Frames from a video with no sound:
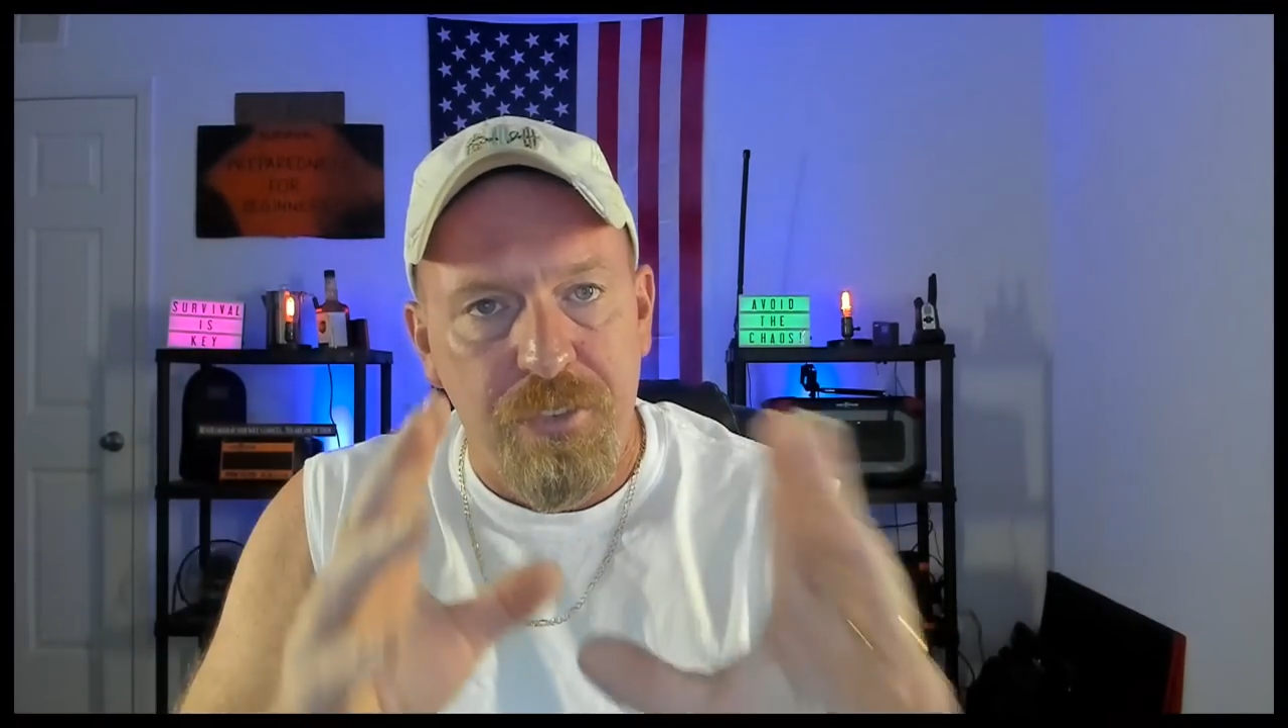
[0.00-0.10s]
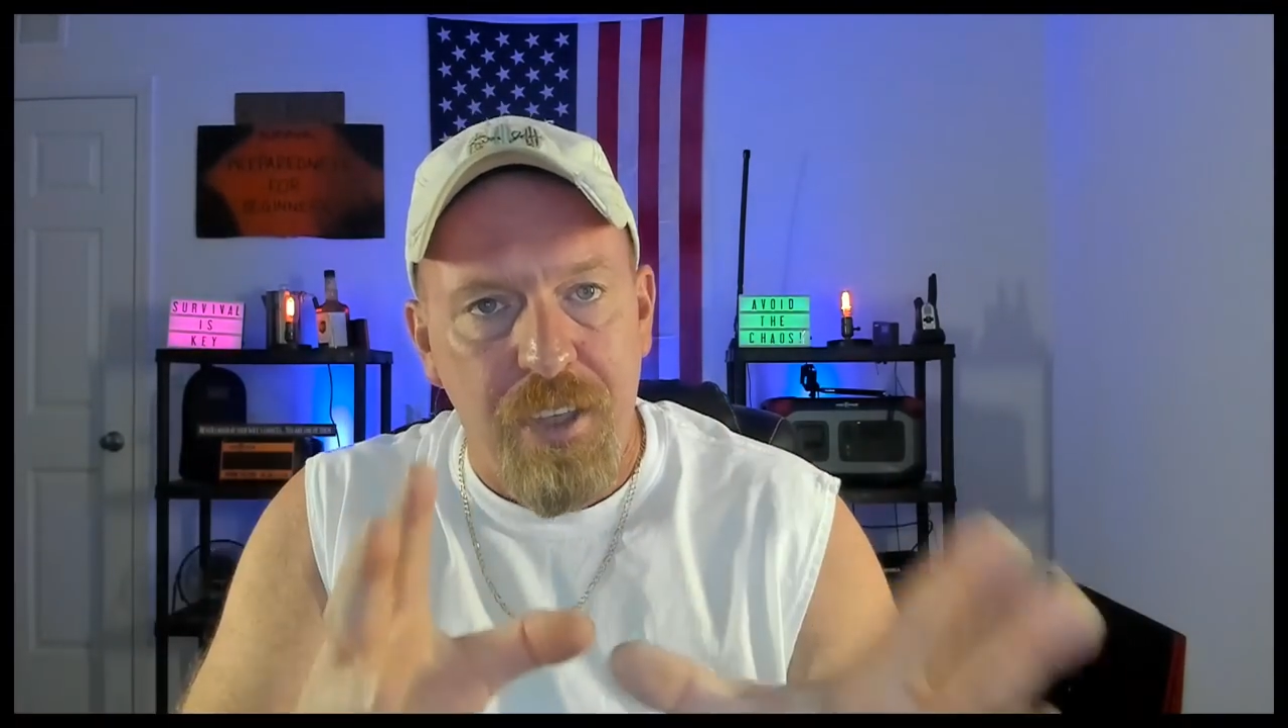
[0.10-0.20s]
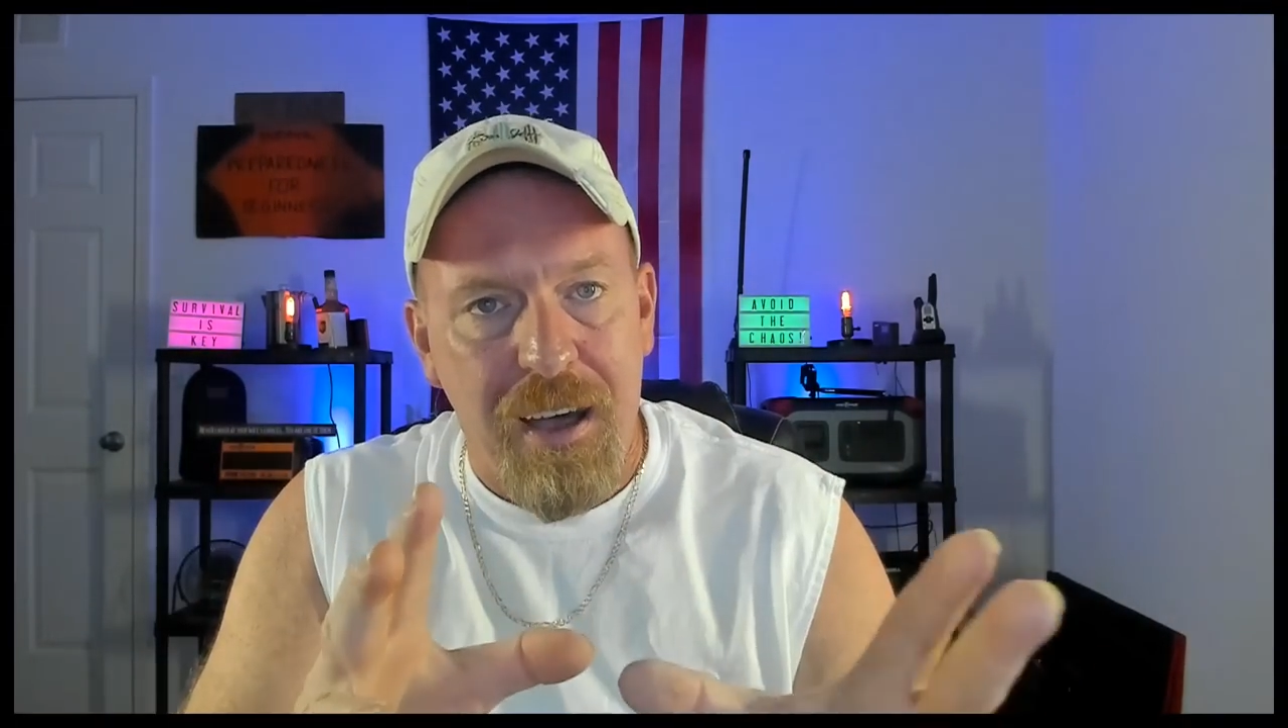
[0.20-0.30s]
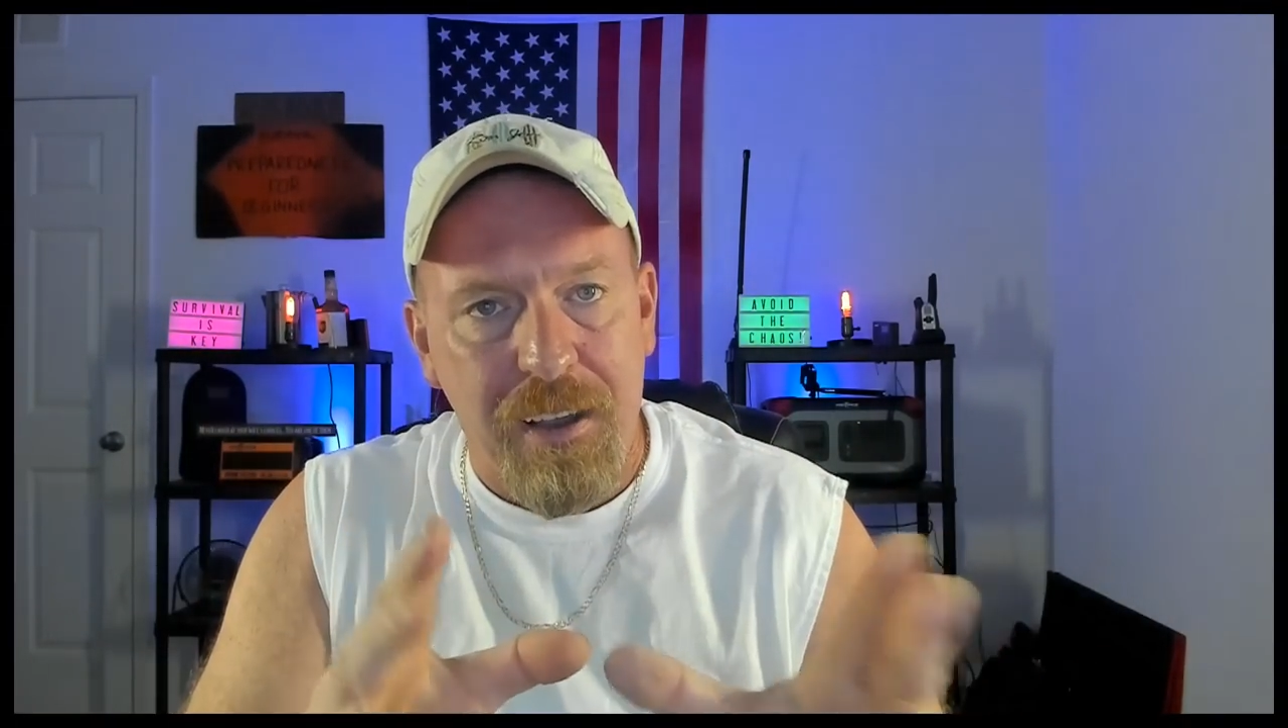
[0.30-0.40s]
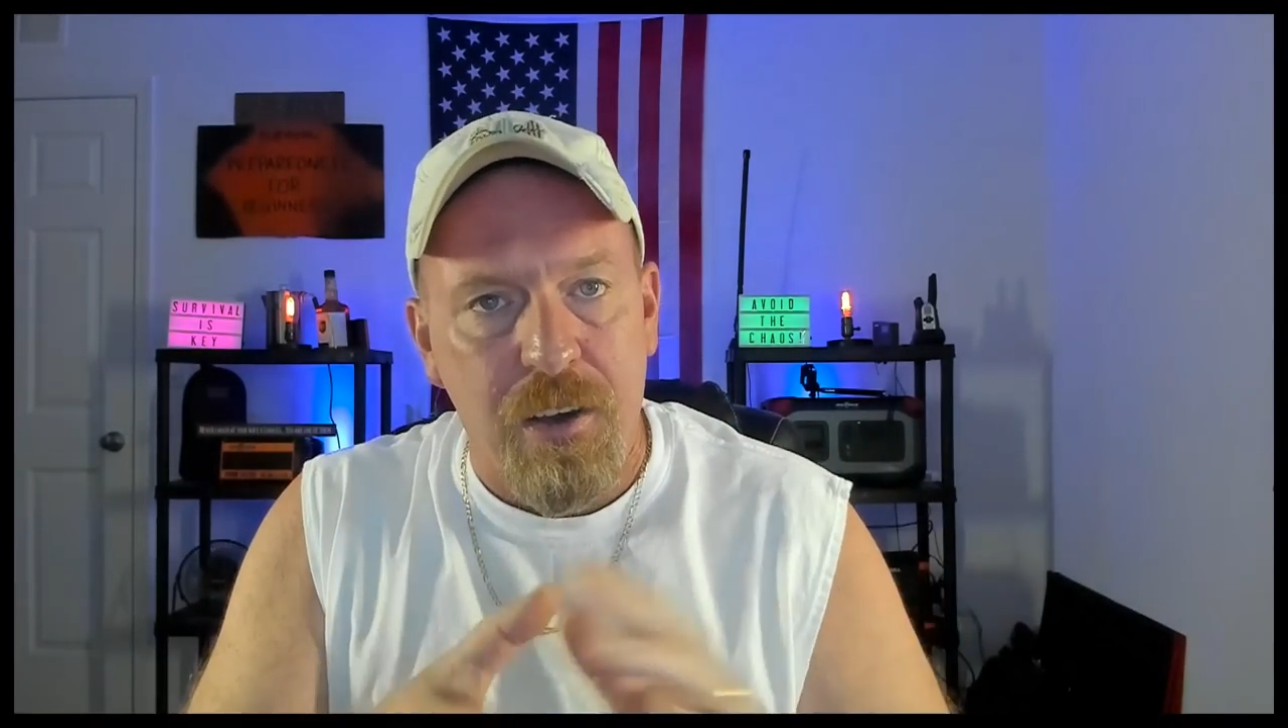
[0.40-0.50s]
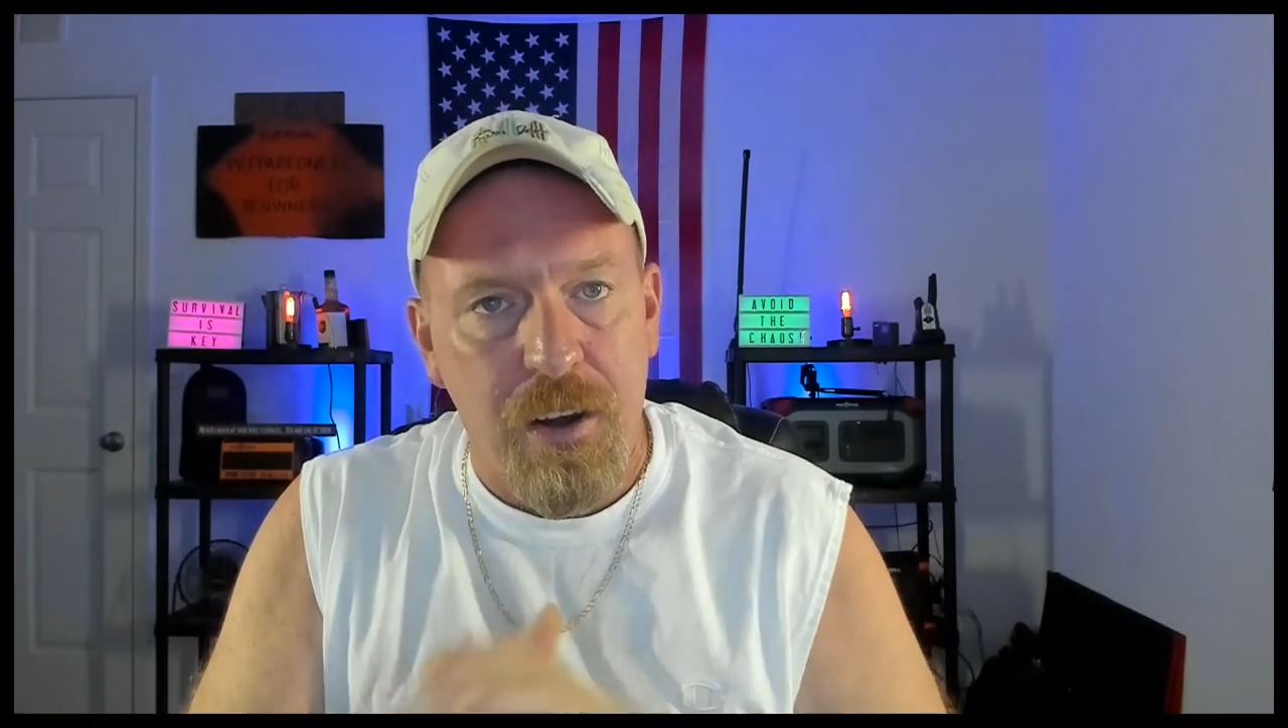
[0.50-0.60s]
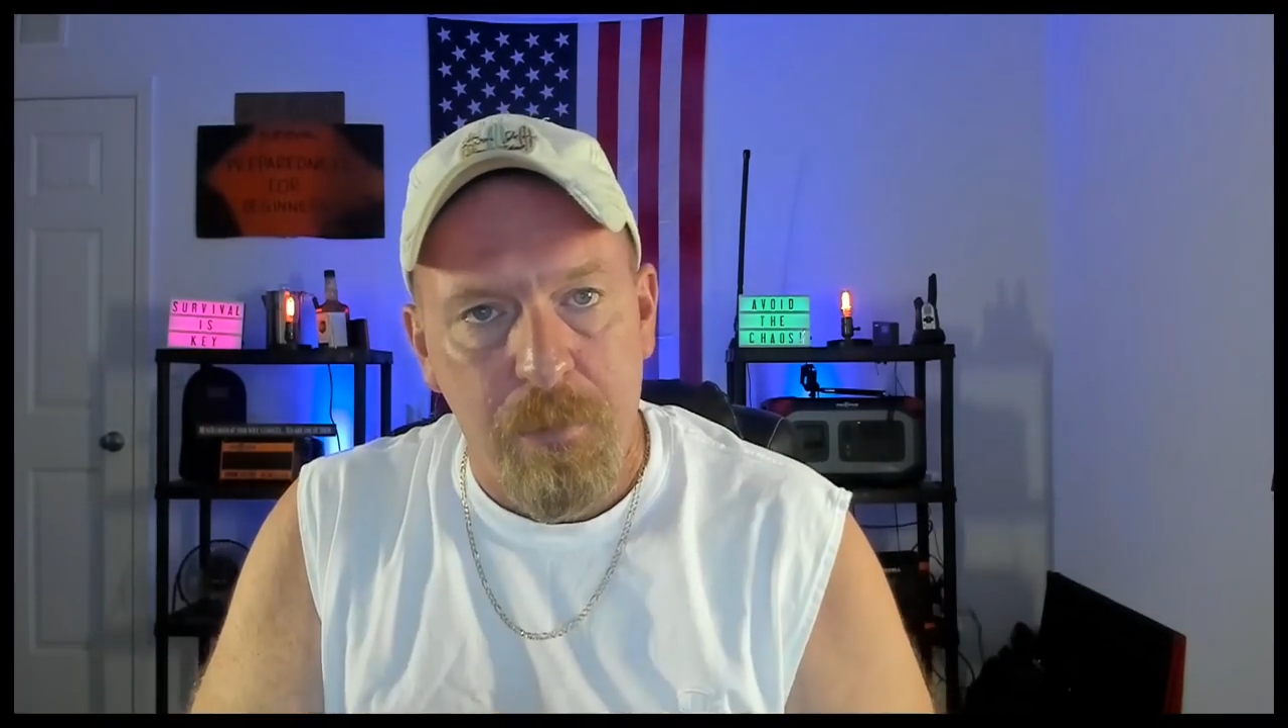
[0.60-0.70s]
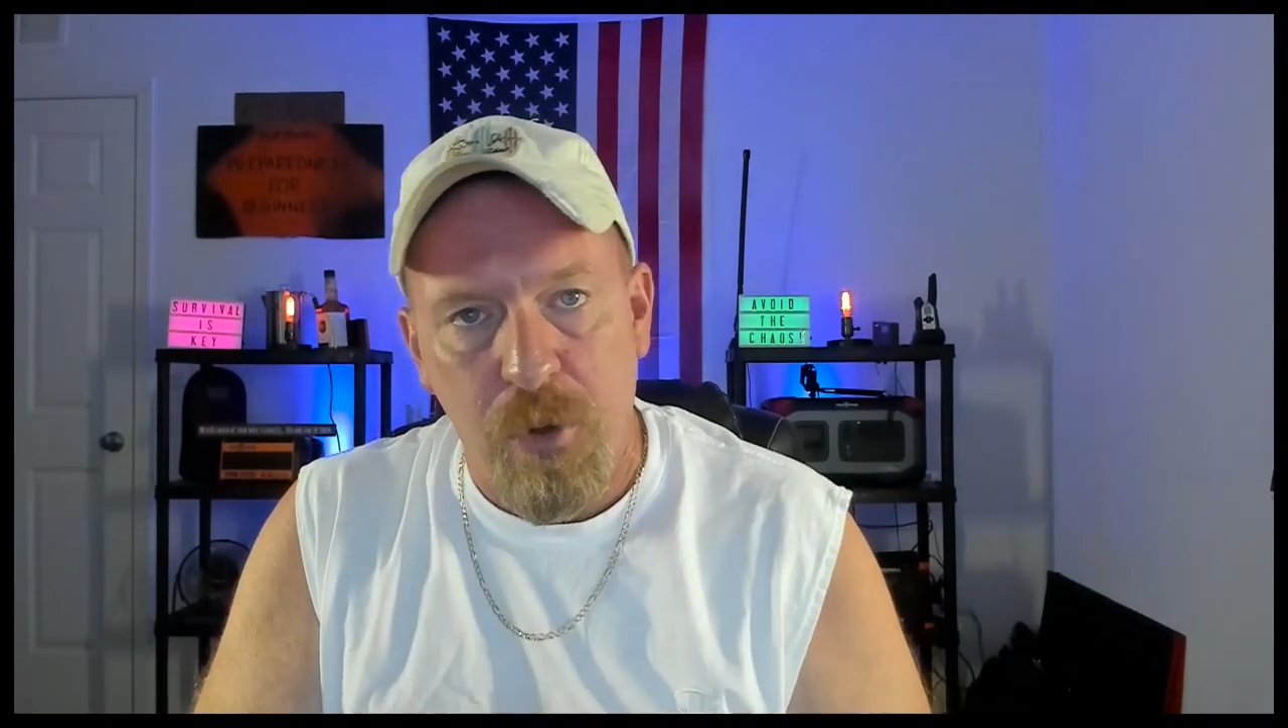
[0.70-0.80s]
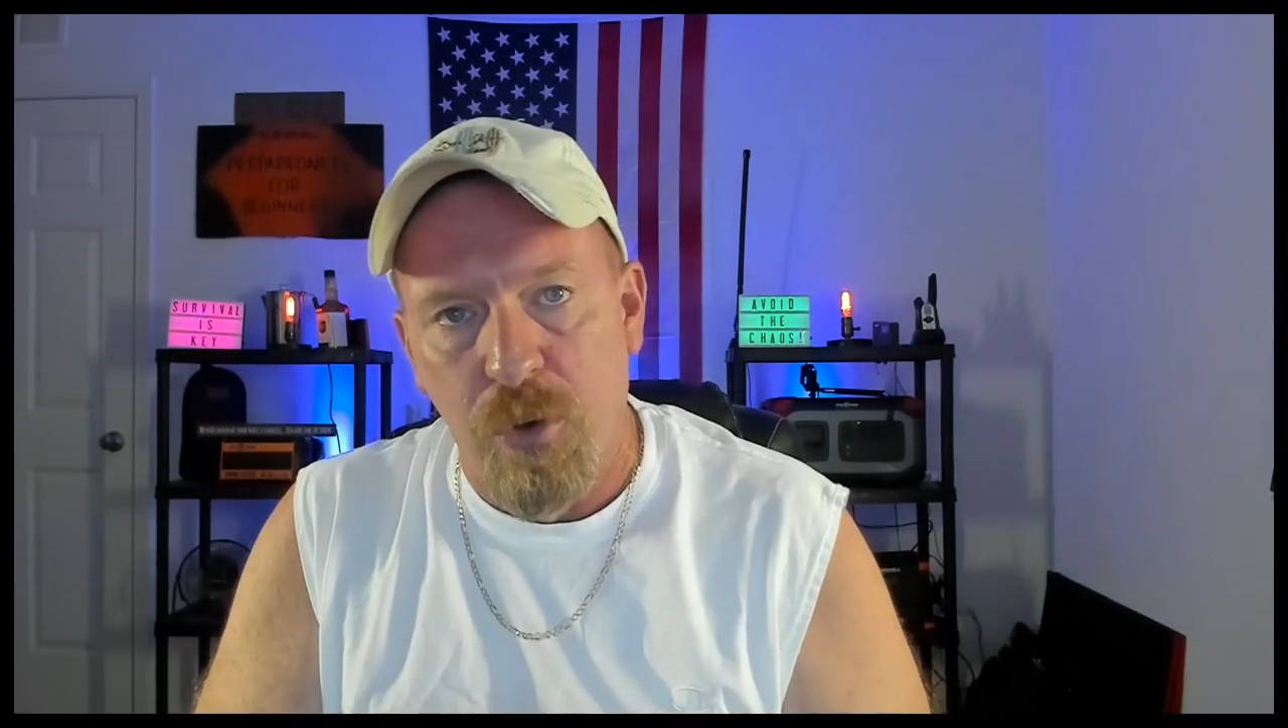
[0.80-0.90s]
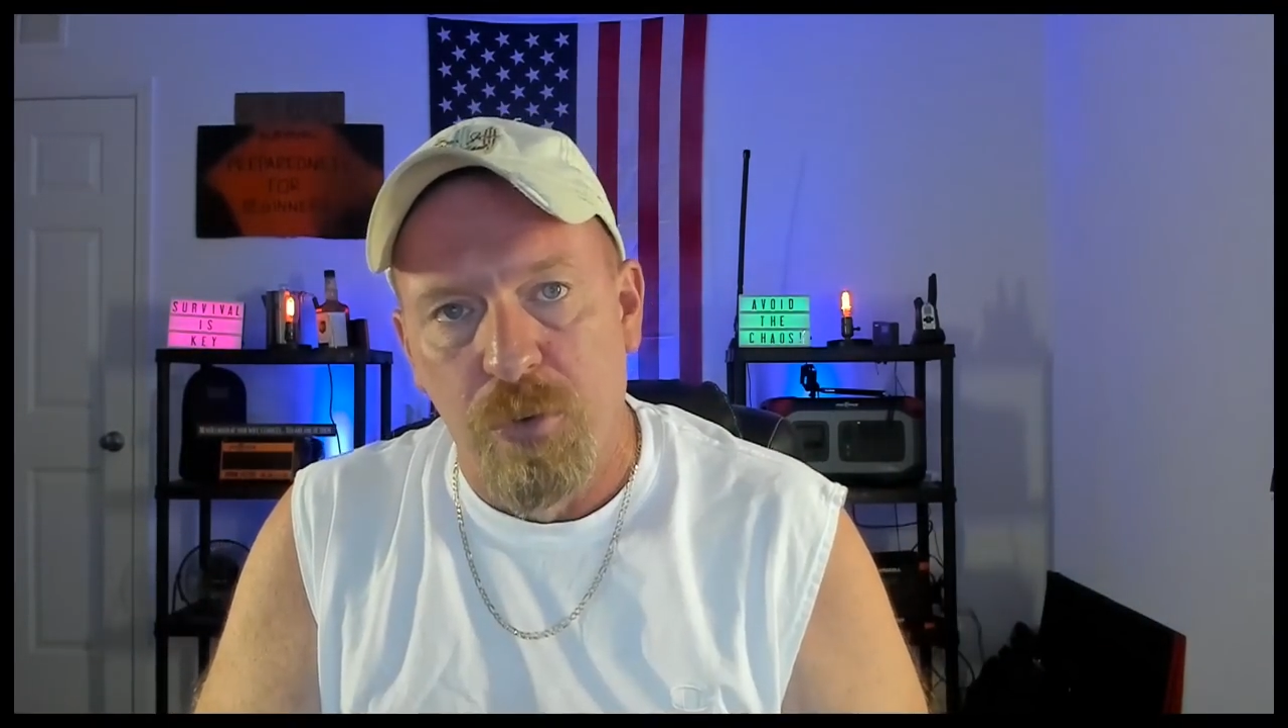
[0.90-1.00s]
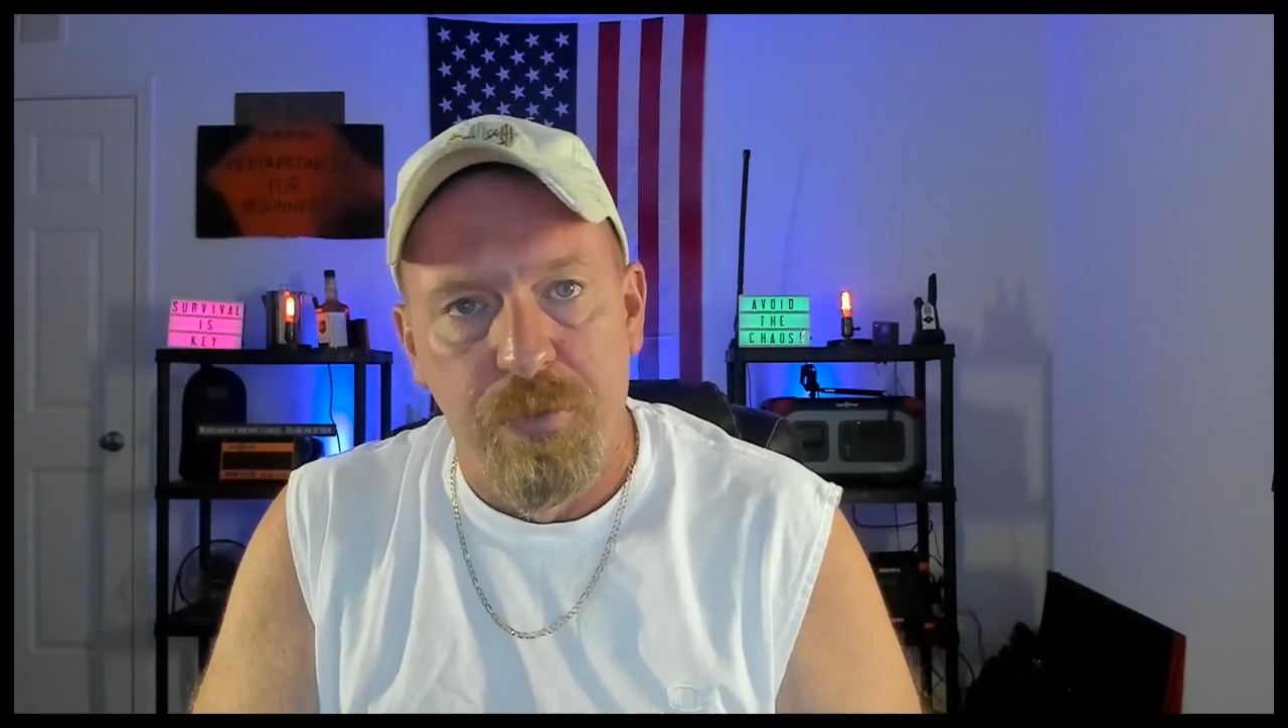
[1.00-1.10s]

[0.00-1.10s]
not going to move,